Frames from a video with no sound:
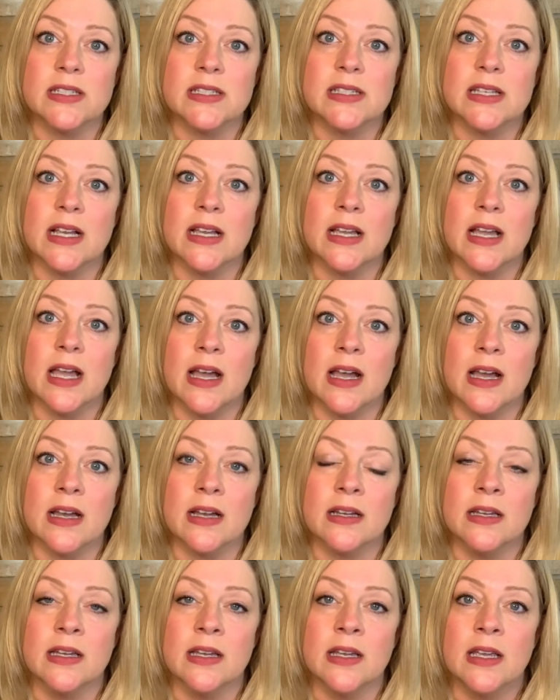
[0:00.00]

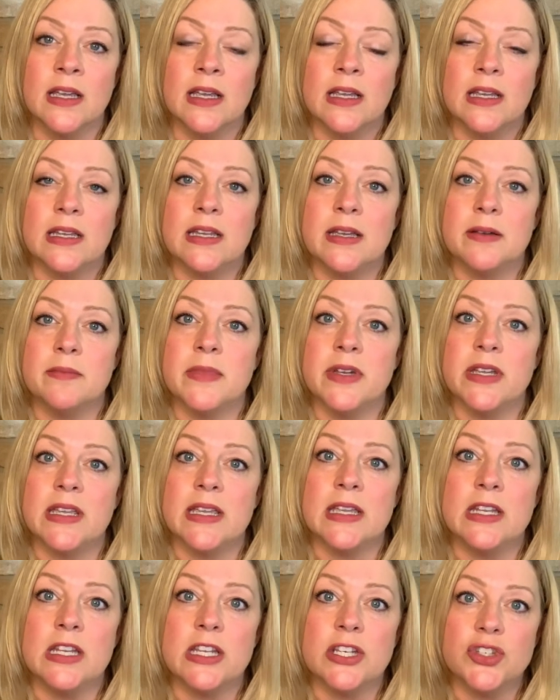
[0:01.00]
saka. Yama
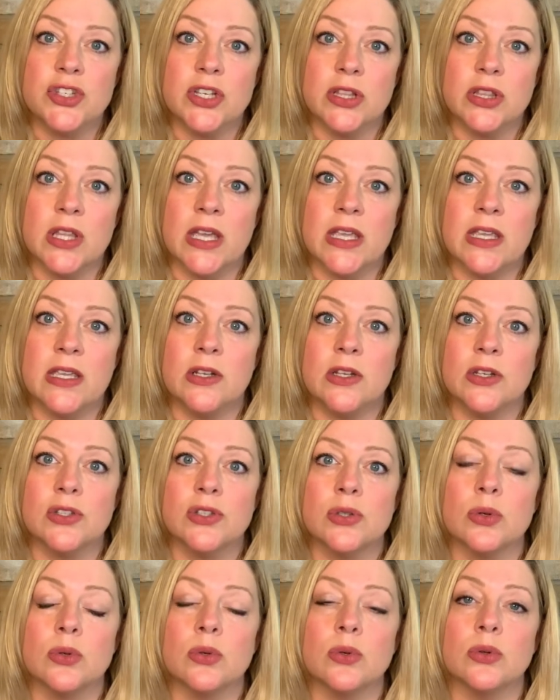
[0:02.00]
ine shatayene
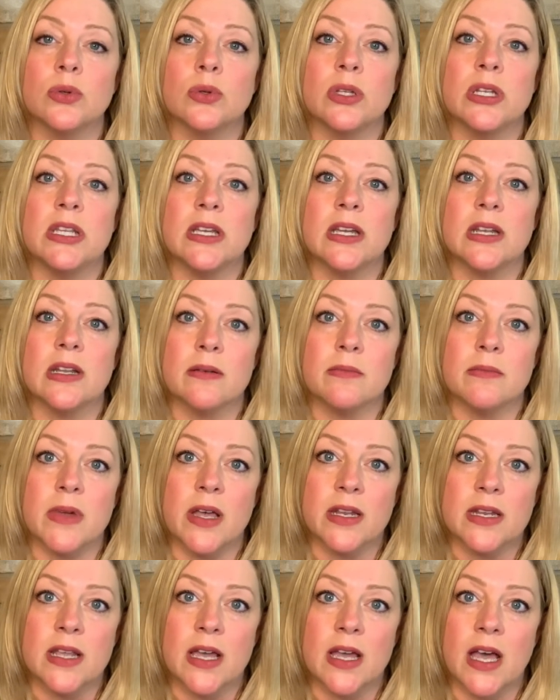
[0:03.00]
sokoturiana
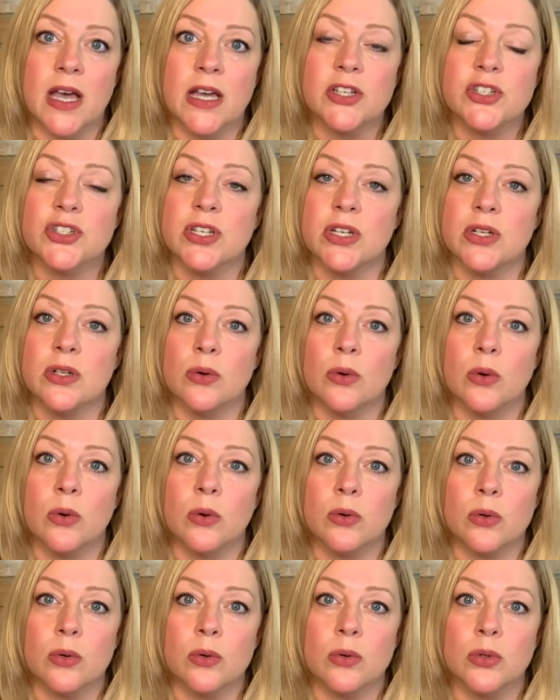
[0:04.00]
mana ashano
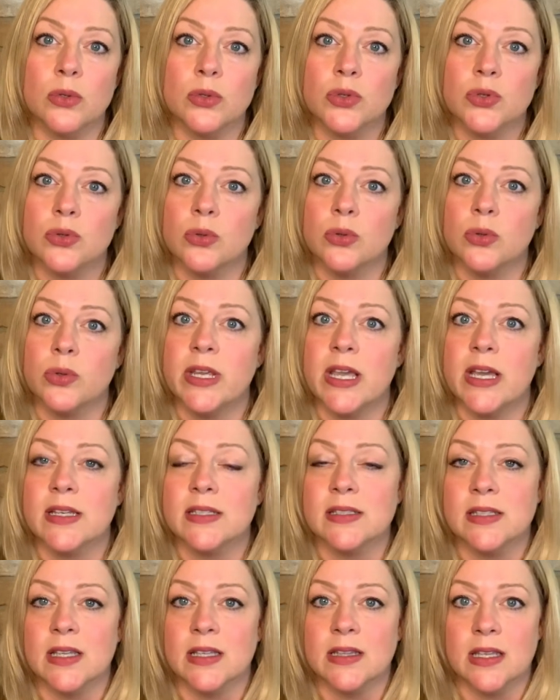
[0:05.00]
or koshuria
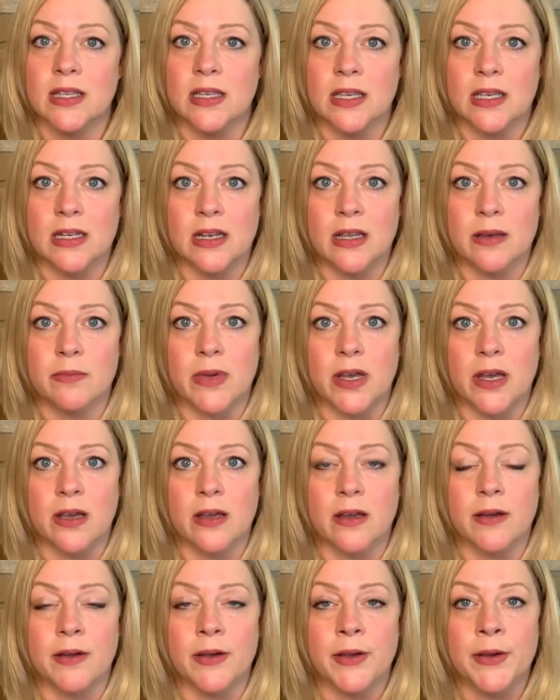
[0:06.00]
satayene
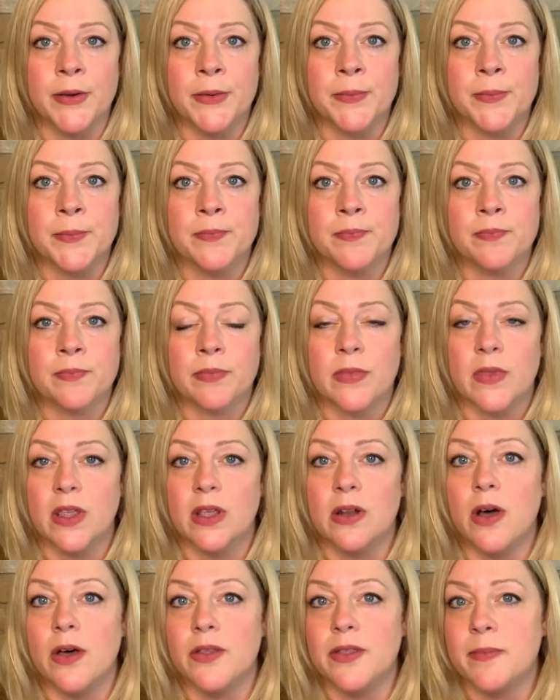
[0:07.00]
ma.
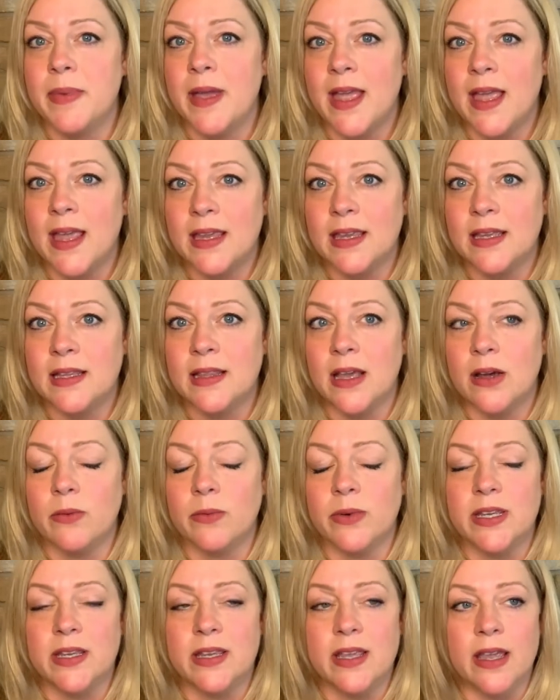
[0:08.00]
And all the pain that
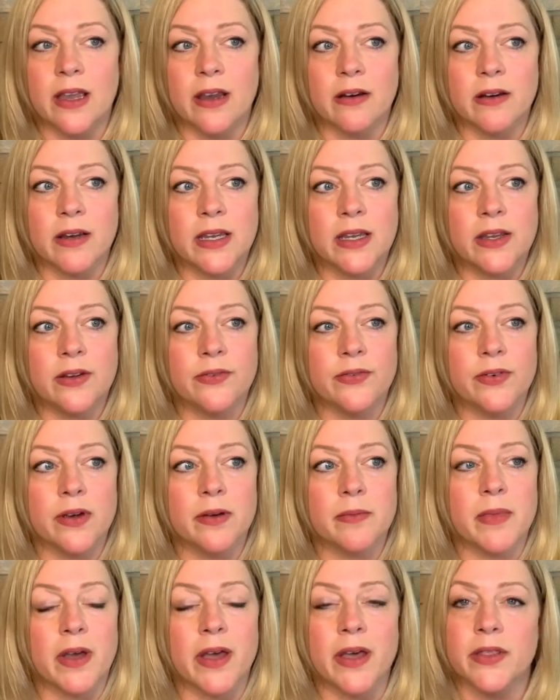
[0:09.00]
we carry
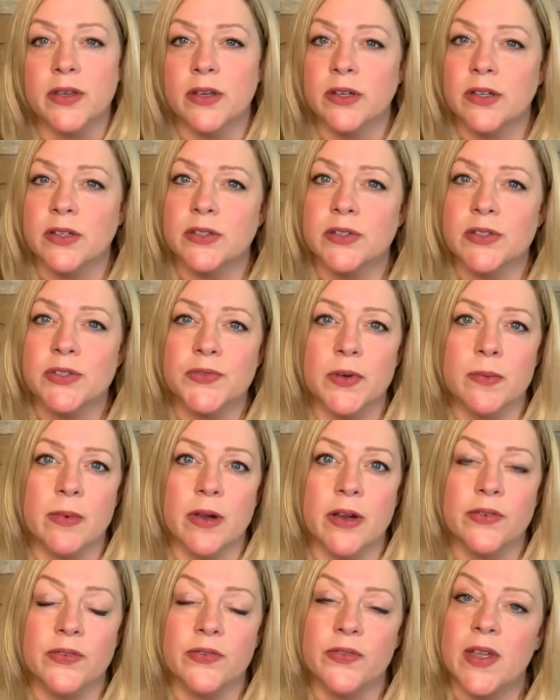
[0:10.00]
from others, from
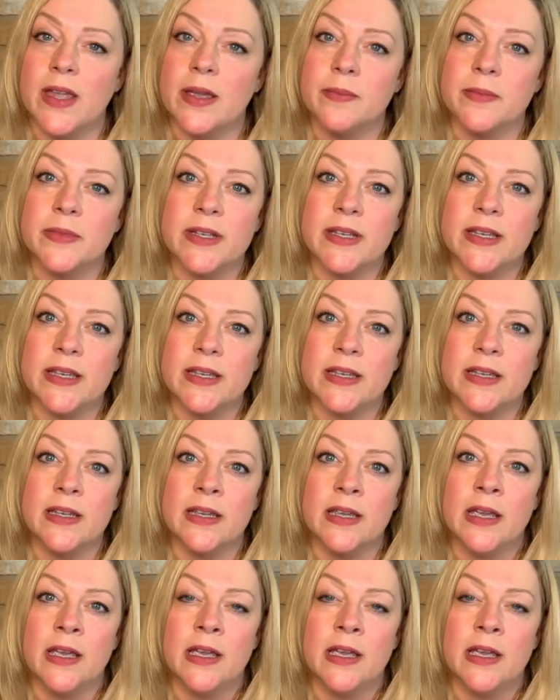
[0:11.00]
our family,